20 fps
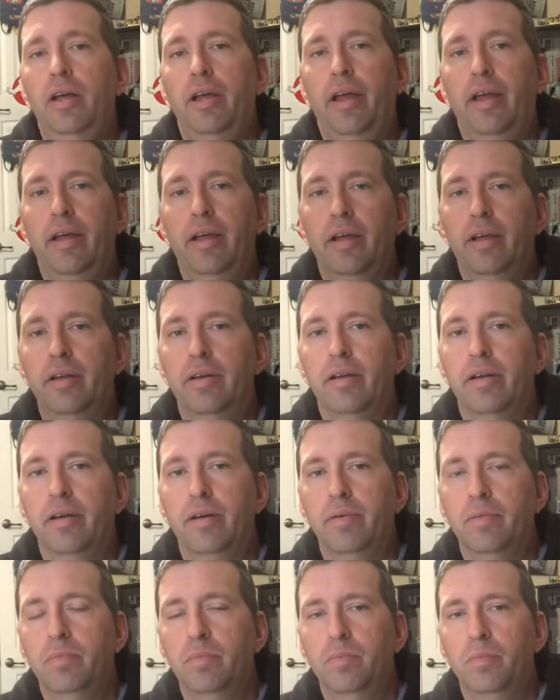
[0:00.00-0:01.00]
And
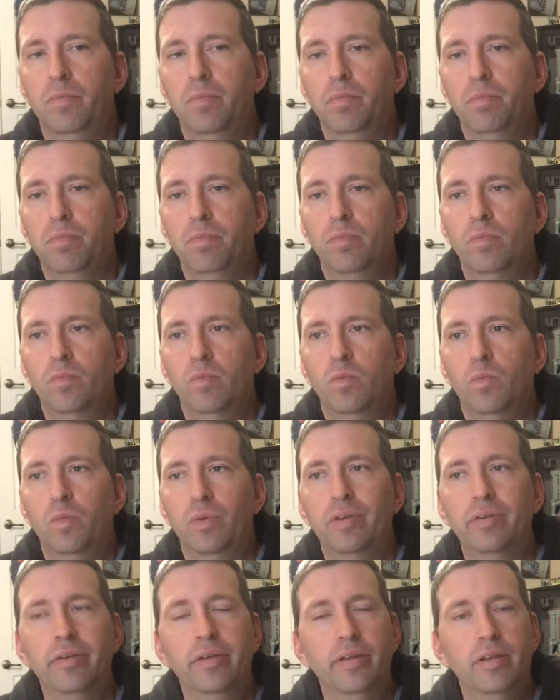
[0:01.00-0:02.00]
um, we
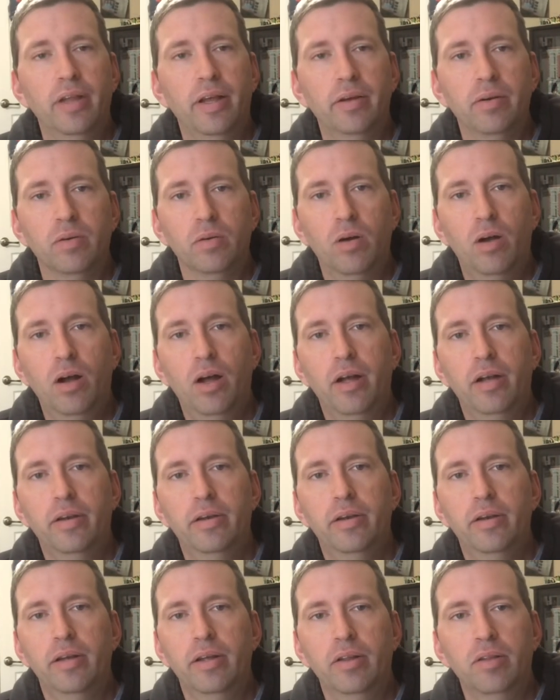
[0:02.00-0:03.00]
see later on
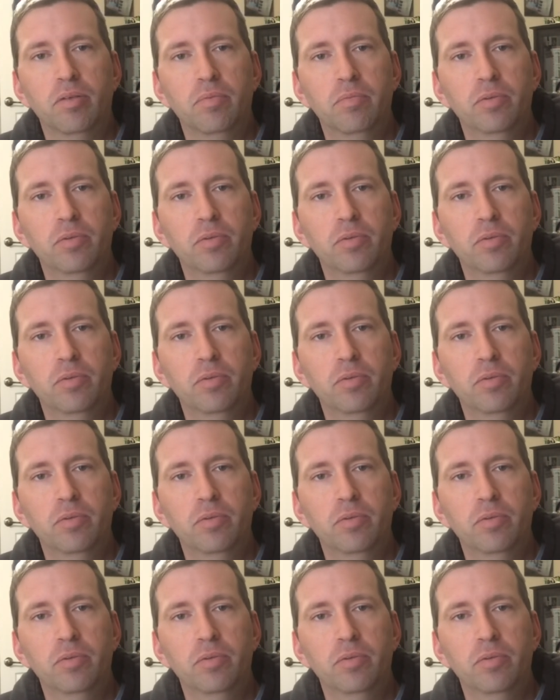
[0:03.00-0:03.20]
in the